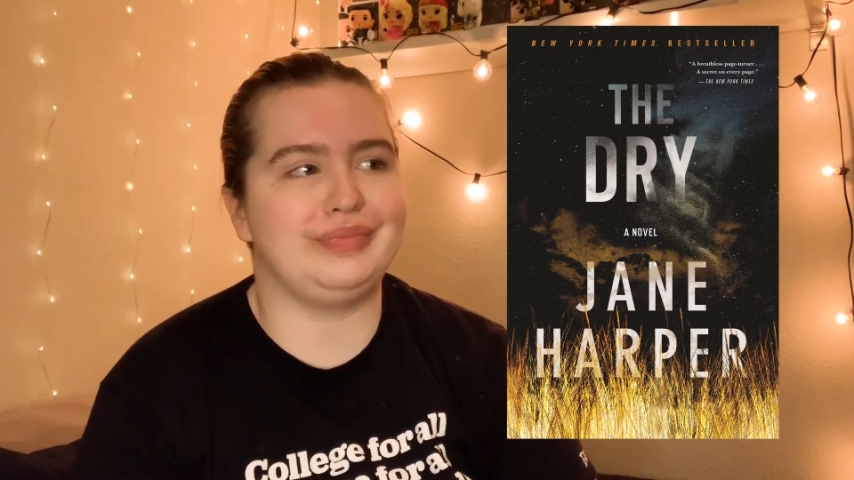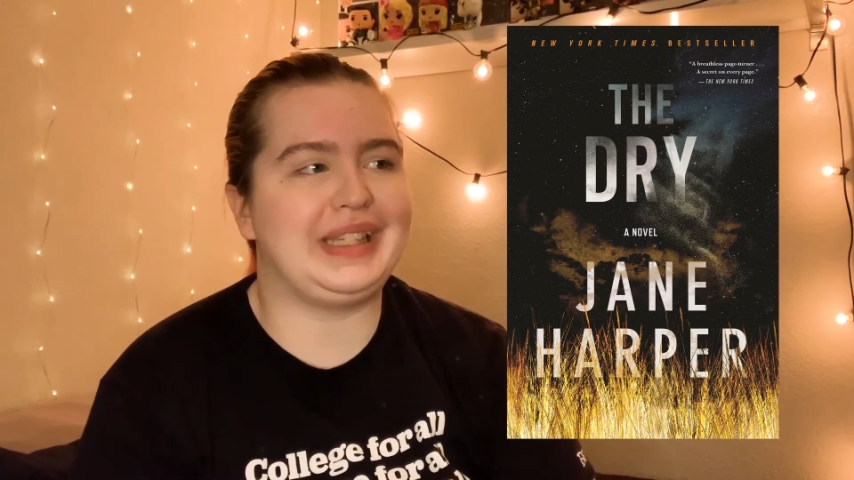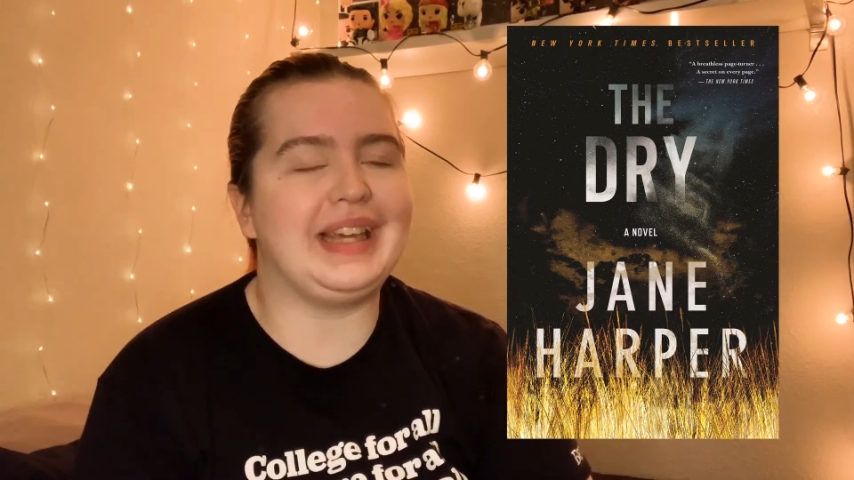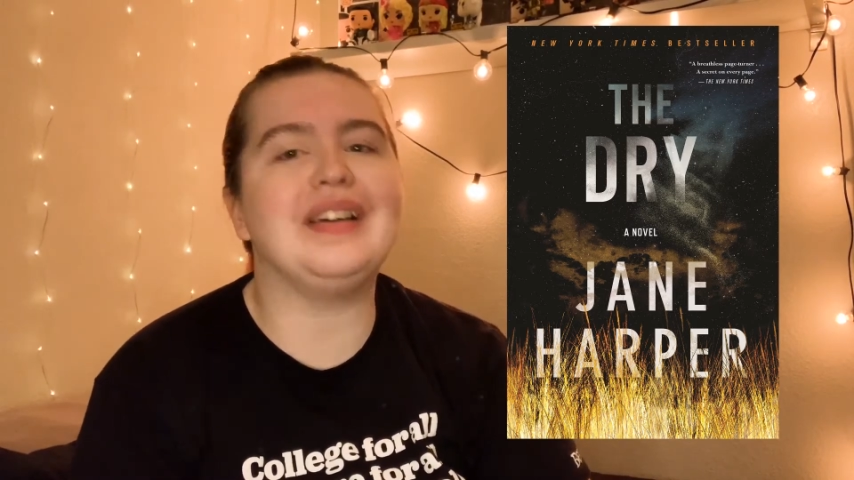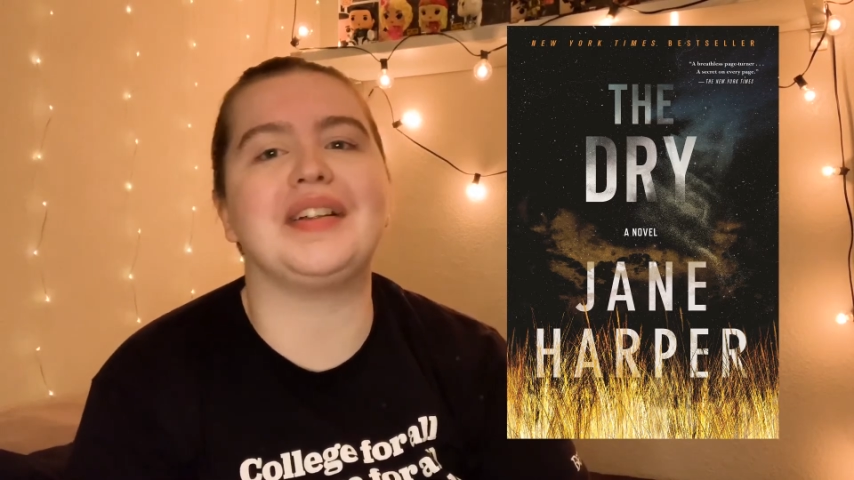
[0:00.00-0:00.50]

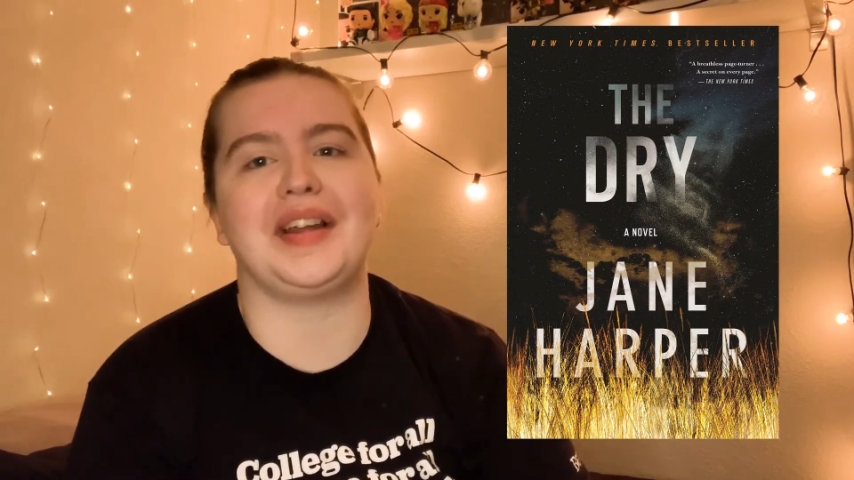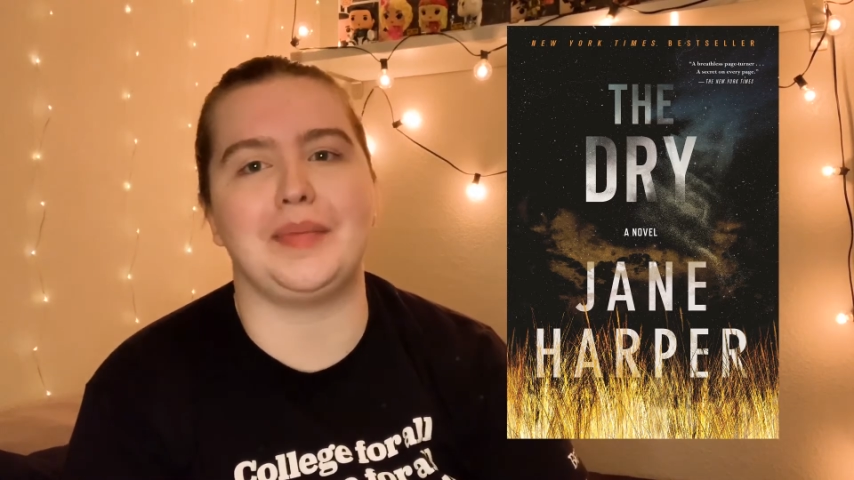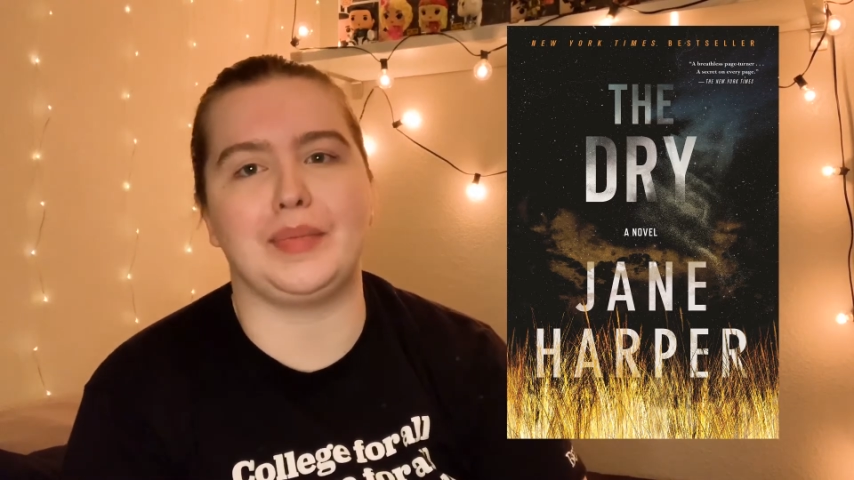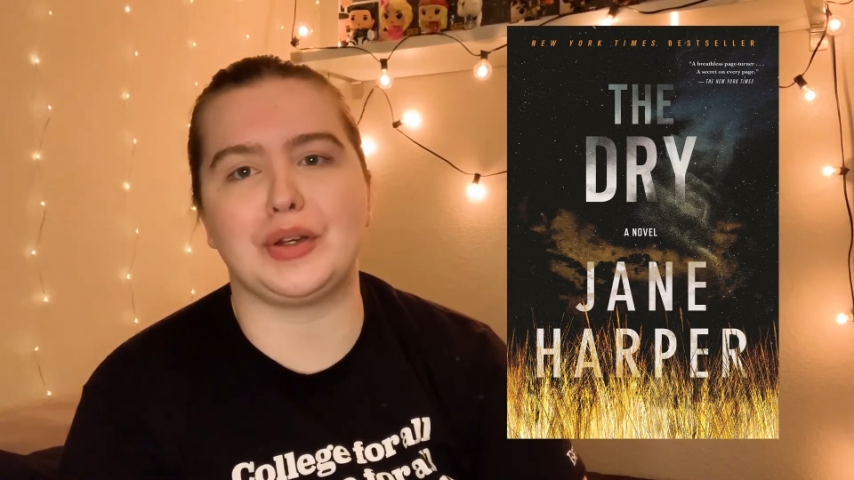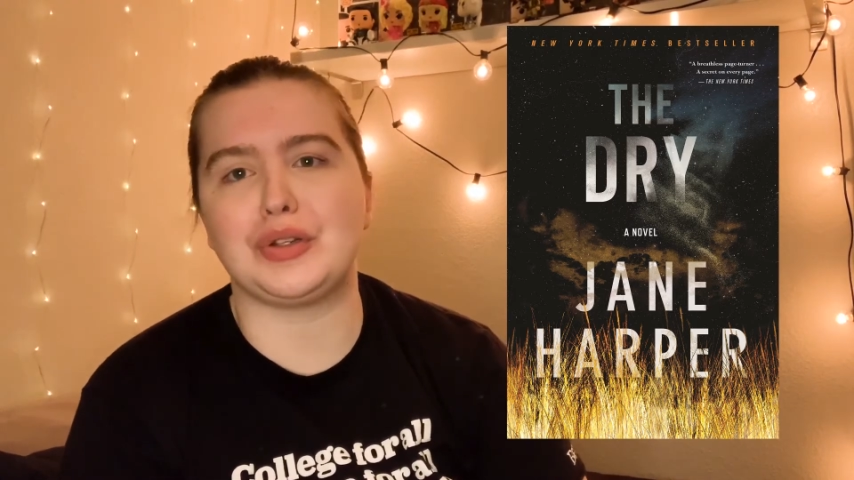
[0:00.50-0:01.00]
kill
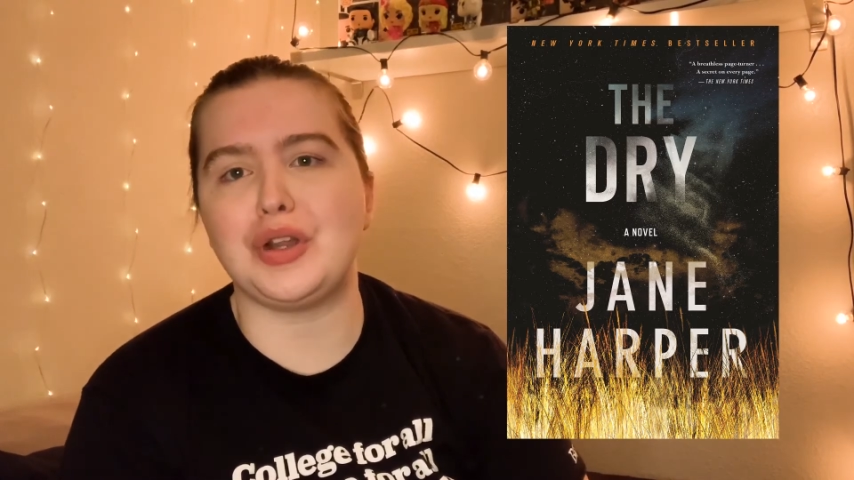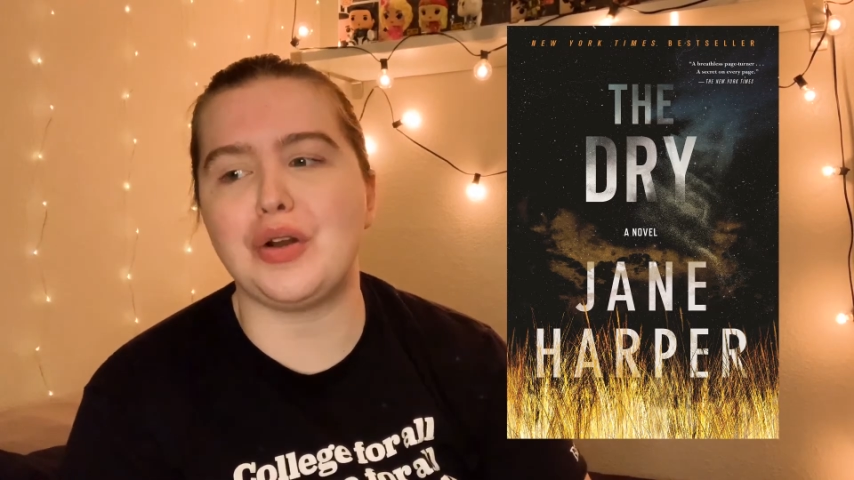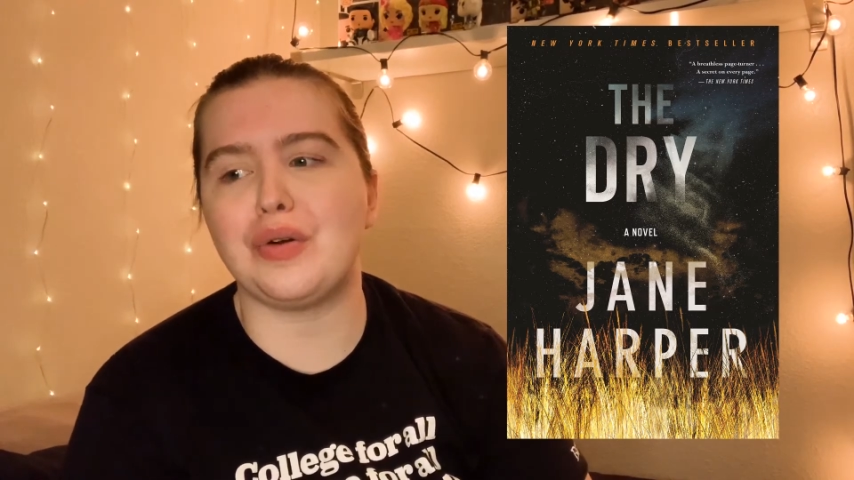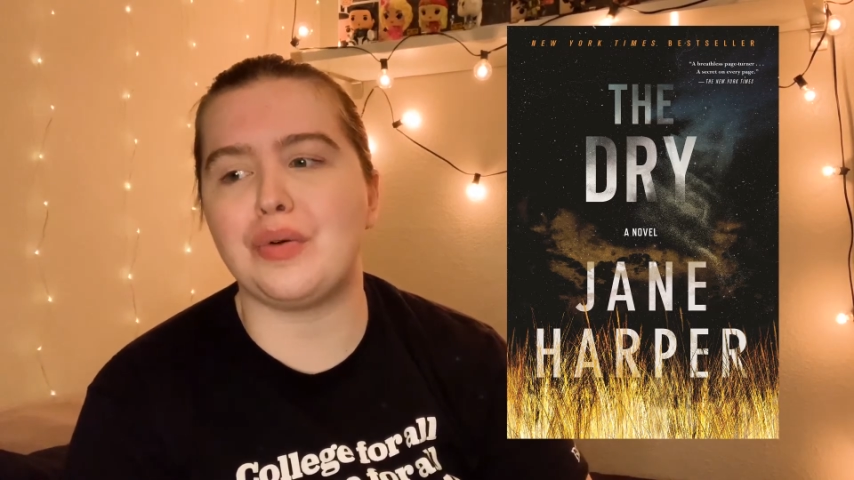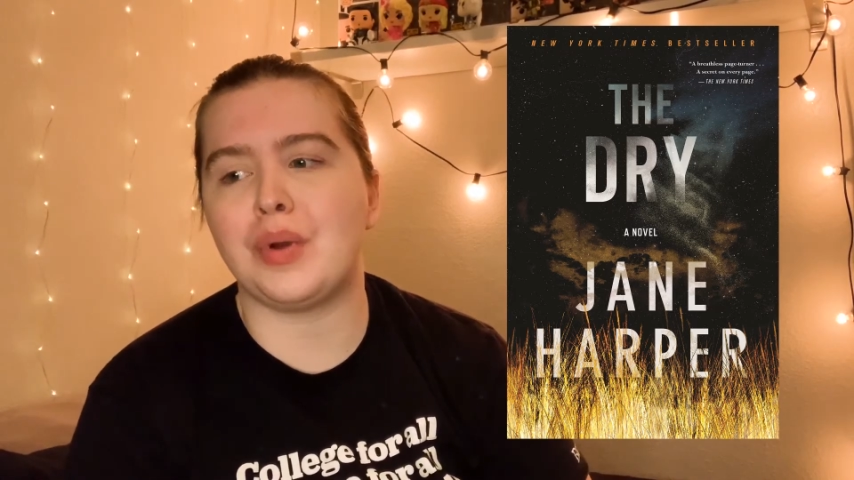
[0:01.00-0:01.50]
him. There's
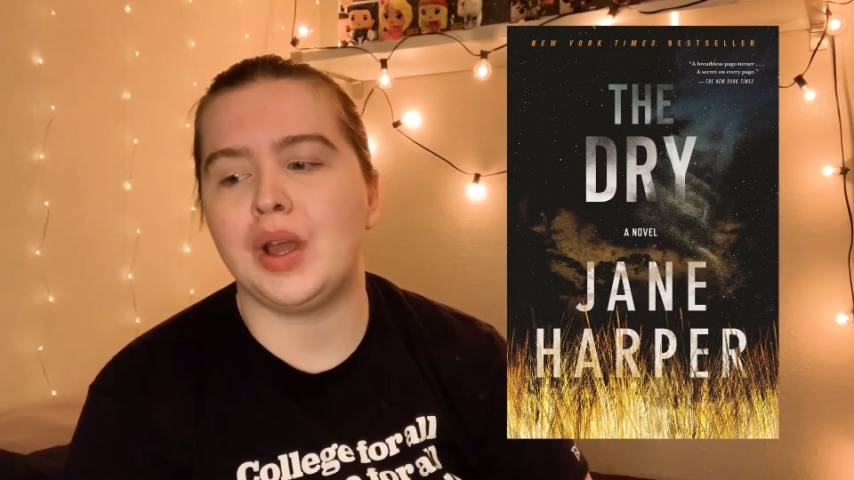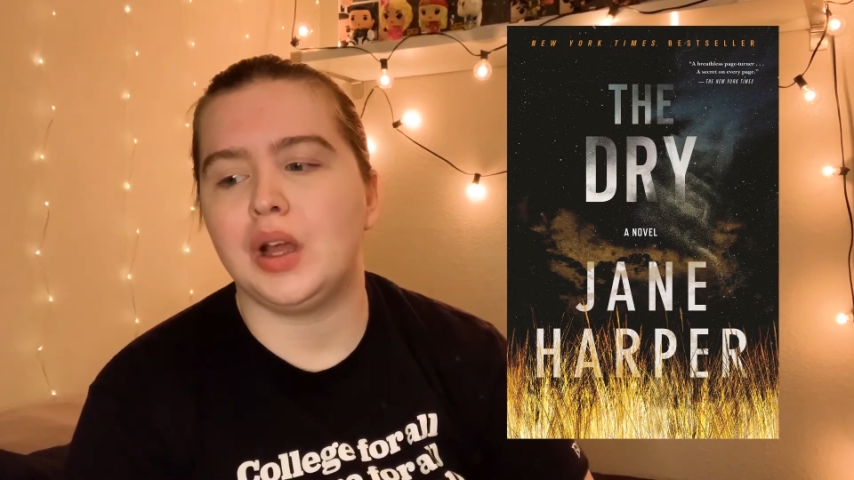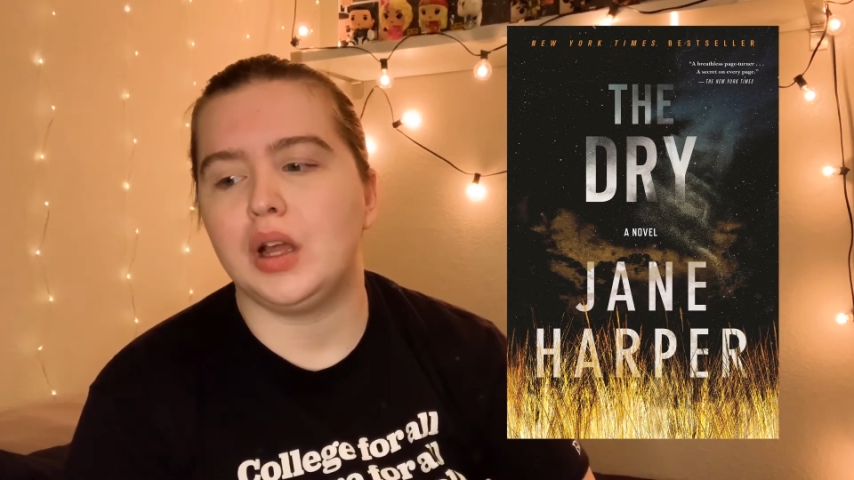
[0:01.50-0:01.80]
no,